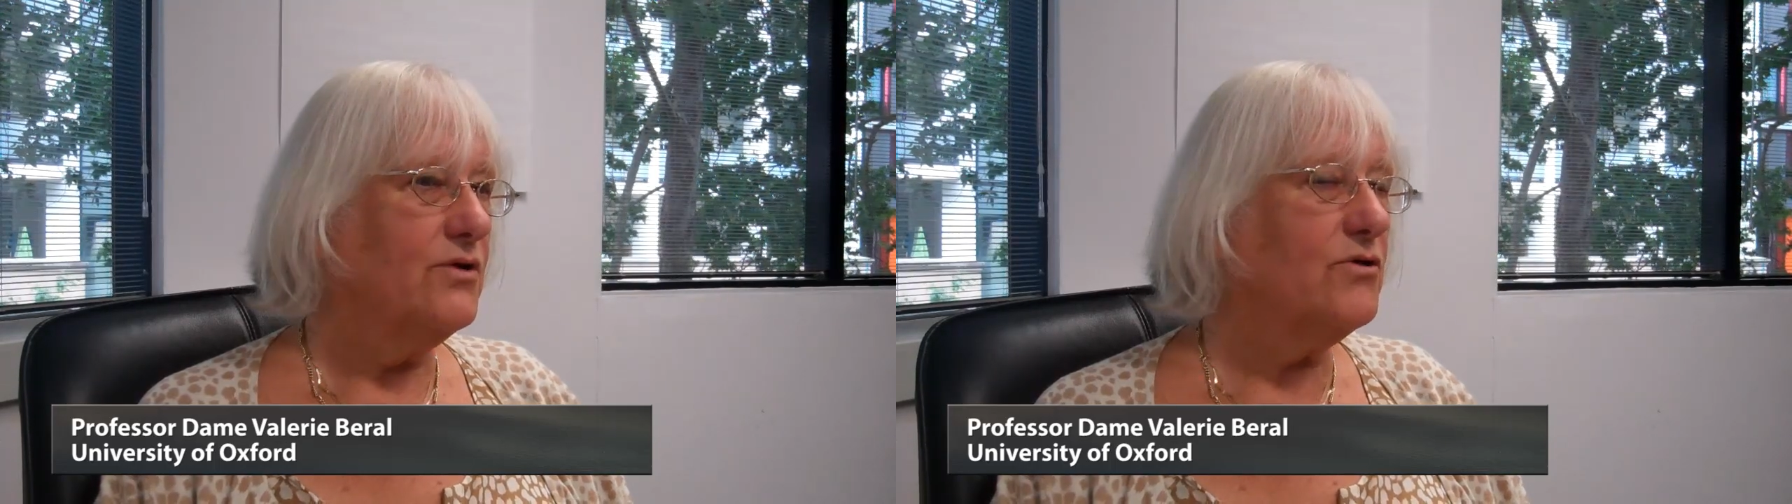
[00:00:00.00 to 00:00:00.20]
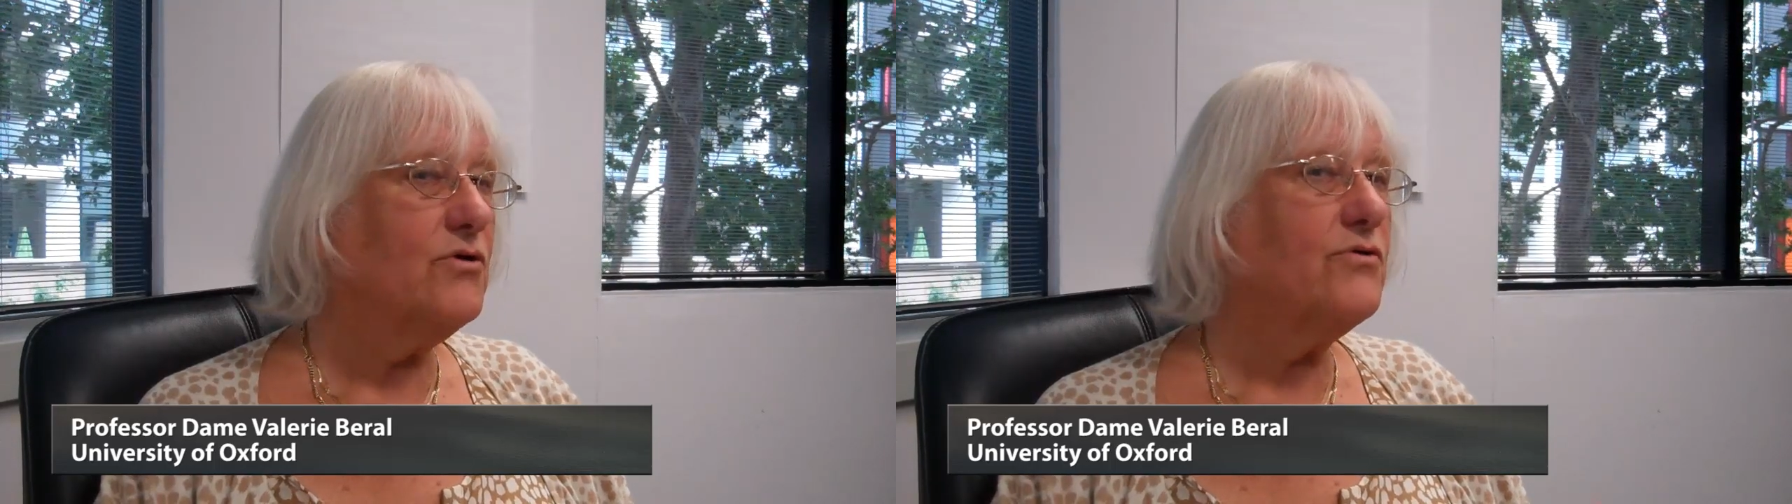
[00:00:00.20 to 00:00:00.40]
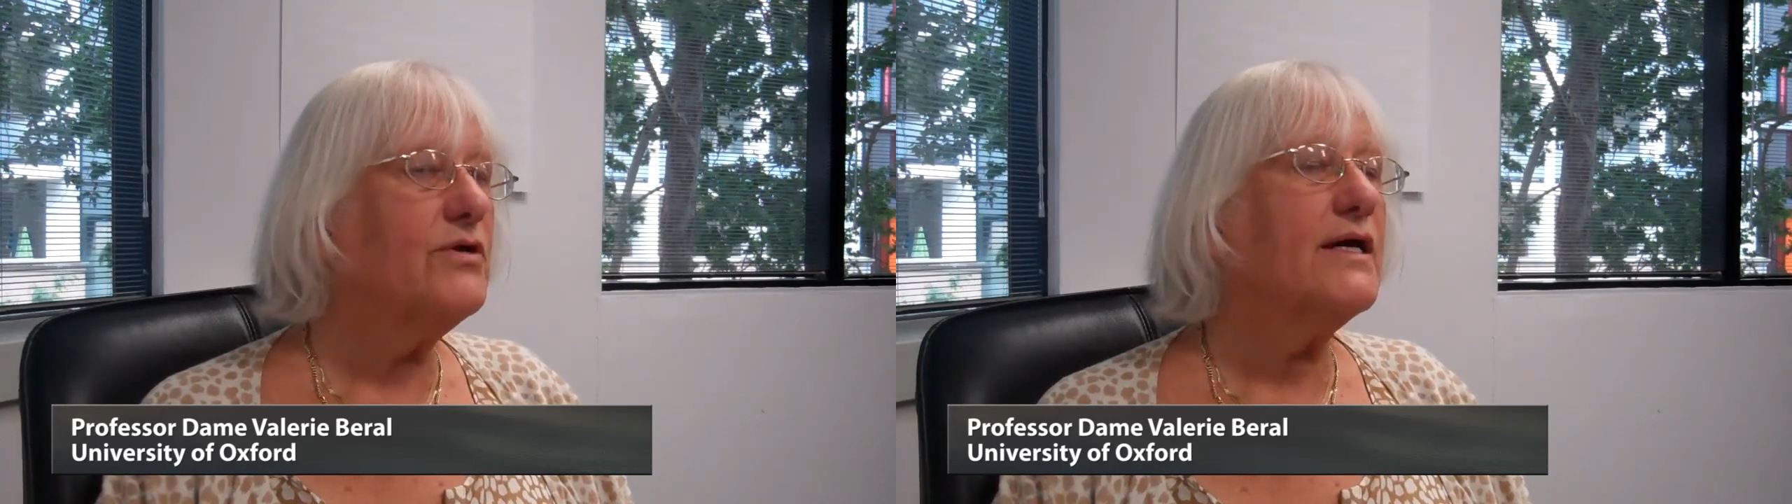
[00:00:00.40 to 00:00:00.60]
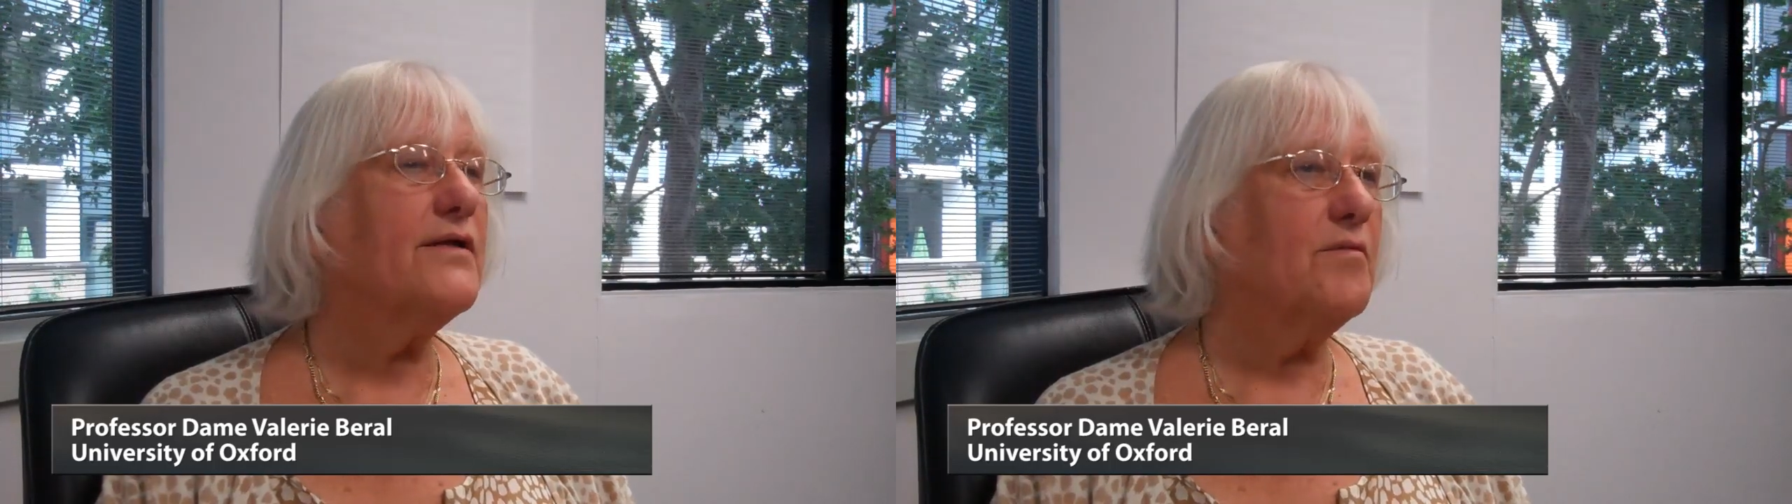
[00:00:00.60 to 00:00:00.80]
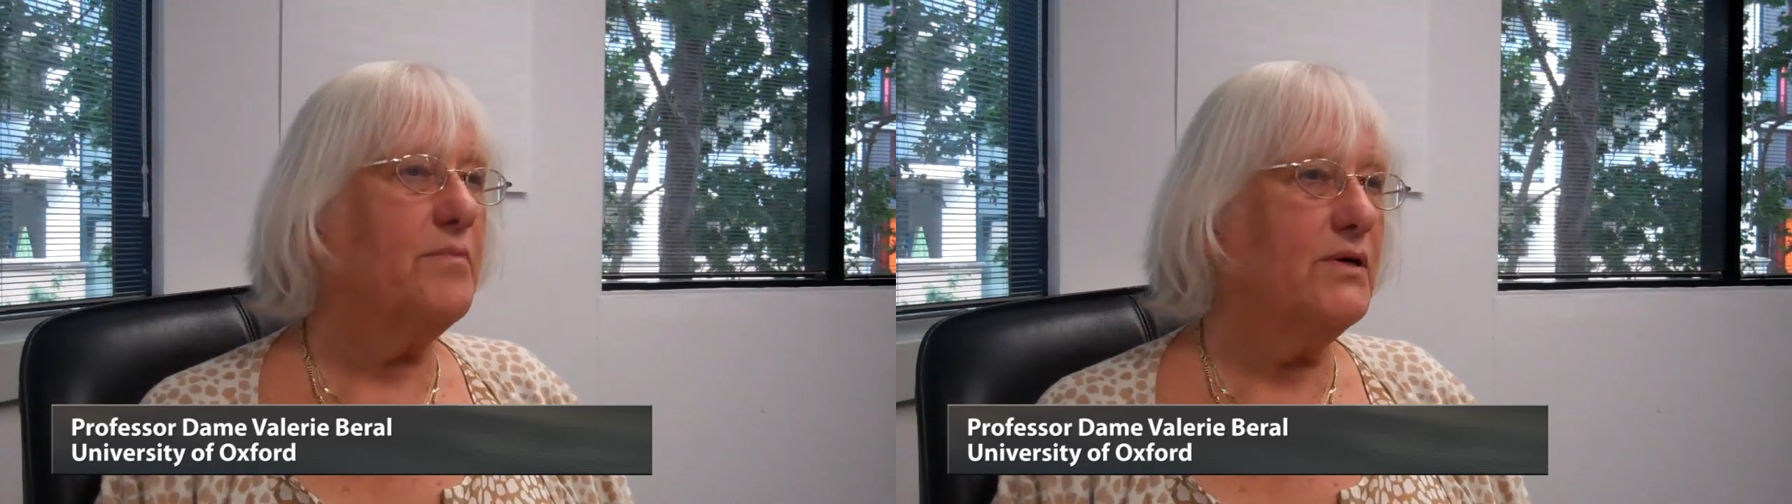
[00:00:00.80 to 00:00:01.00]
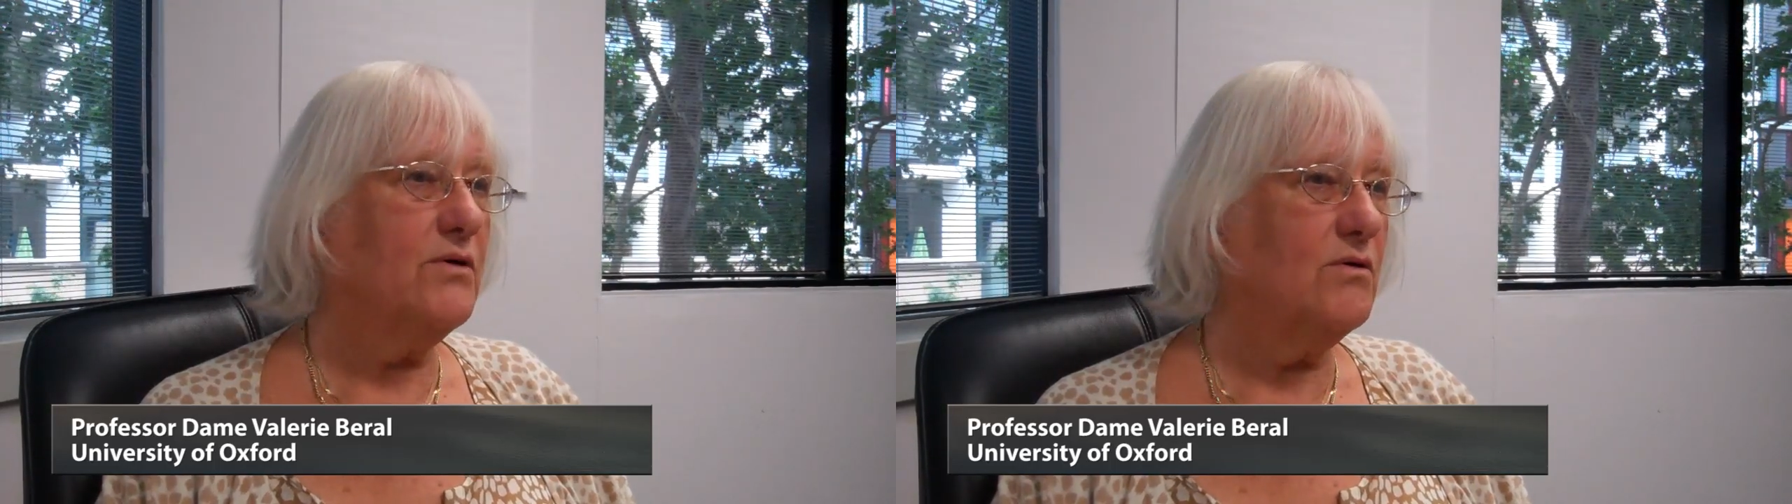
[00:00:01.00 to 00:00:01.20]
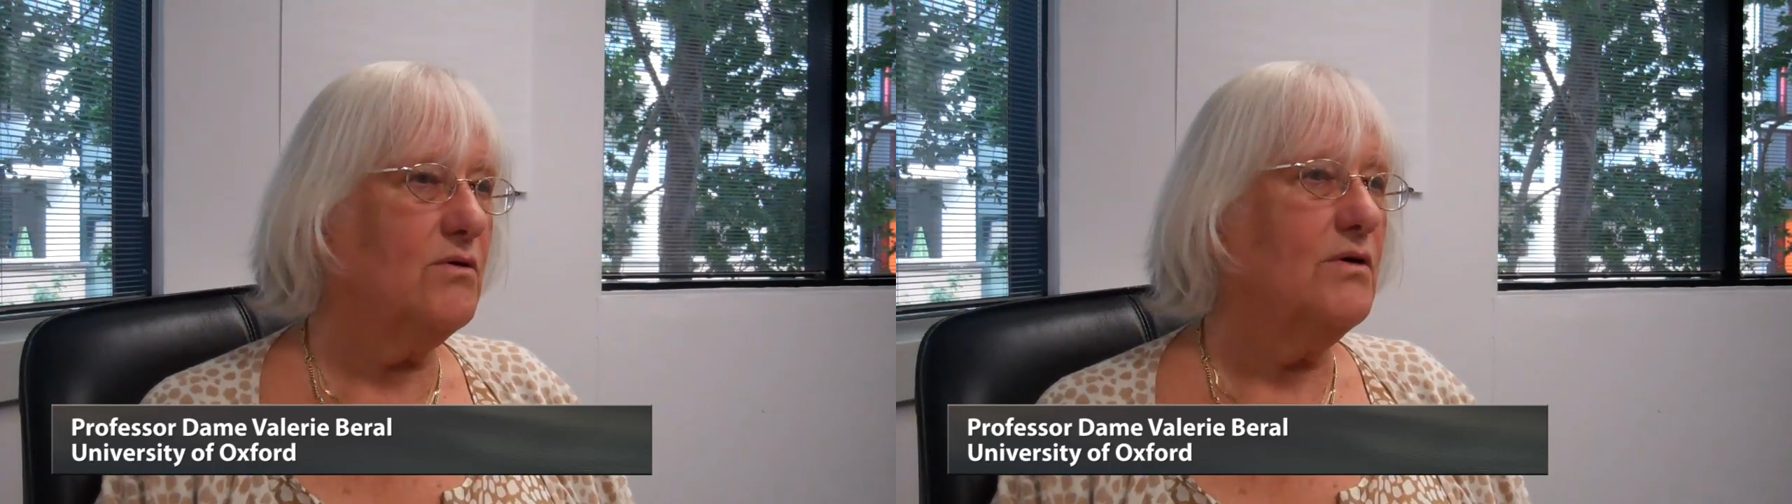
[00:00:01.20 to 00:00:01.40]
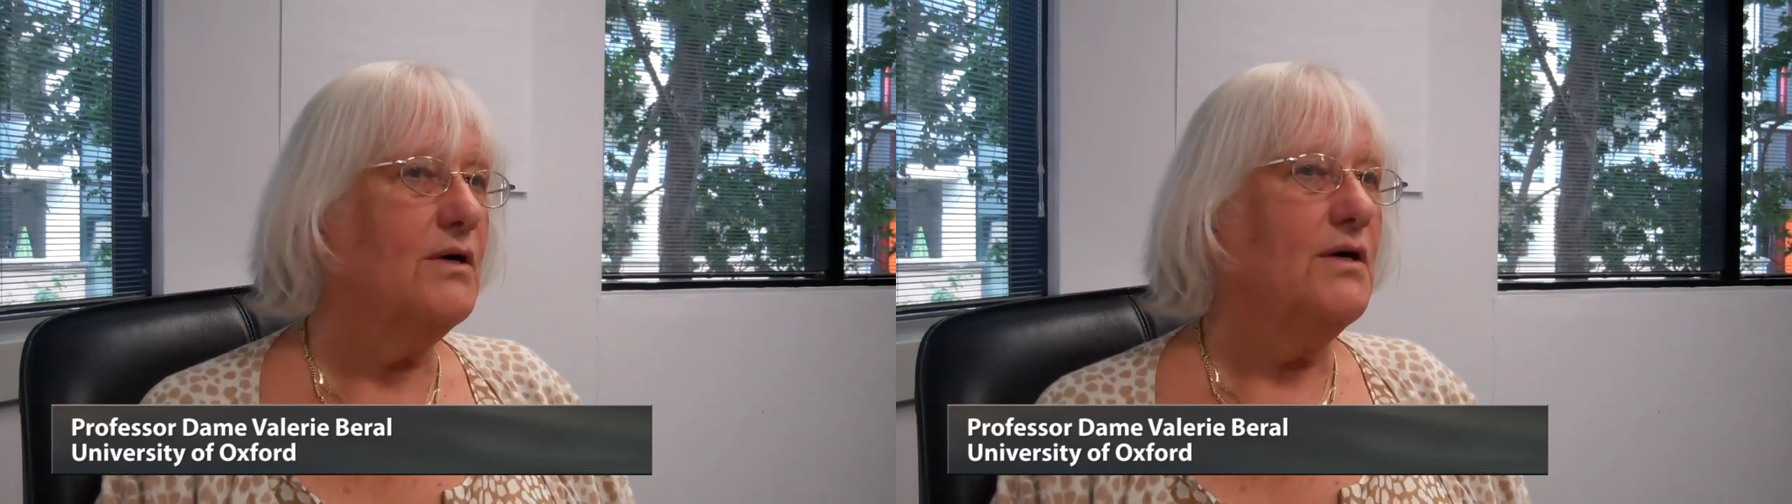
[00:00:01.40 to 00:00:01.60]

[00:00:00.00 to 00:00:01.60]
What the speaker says: you couldn't get the pill,